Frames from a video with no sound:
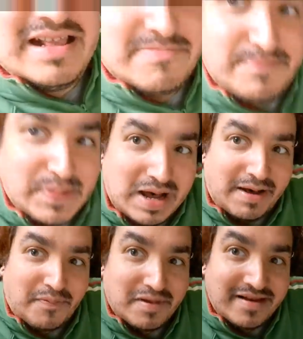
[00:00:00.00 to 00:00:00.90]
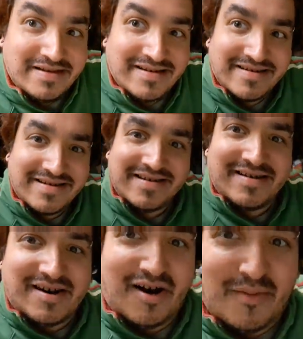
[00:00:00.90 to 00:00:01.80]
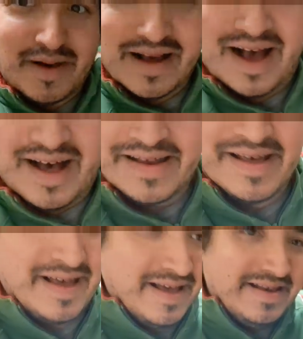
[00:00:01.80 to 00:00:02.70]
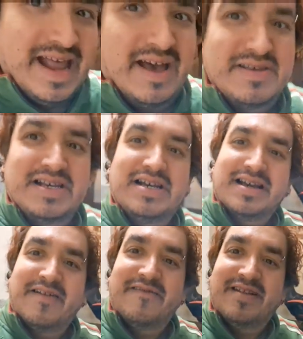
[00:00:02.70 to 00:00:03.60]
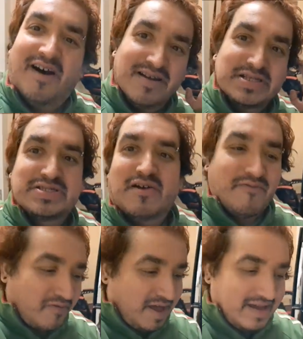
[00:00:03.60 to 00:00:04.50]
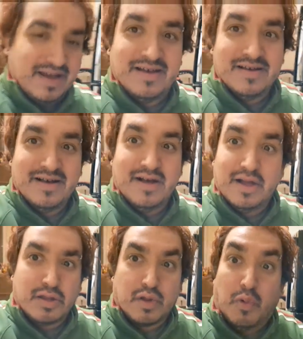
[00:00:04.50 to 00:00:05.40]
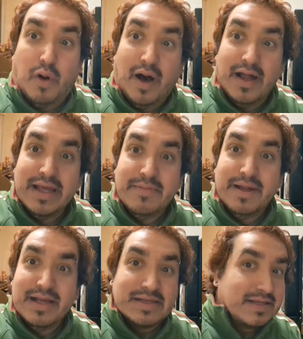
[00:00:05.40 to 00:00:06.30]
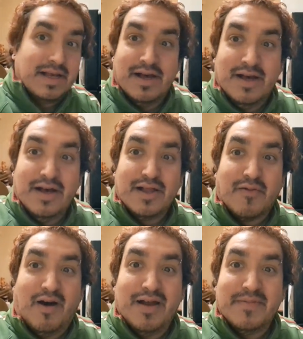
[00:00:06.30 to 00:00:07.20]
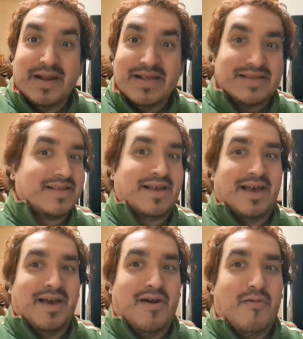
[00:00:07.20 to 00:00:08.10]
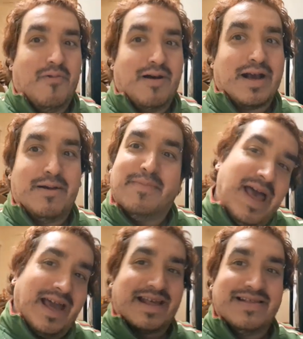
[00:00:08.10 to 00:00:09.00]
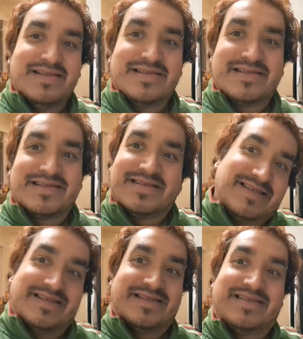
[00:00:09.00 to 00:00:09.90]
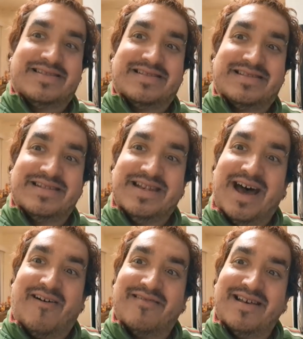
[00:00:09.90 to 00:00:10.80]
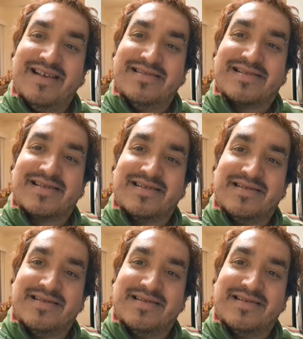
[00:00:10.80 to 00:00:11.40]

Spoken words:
it's bubbling. Oh my god. Now you cook it on the stove for like 20 minutes. 20 minutes. We'll come back and see how it does.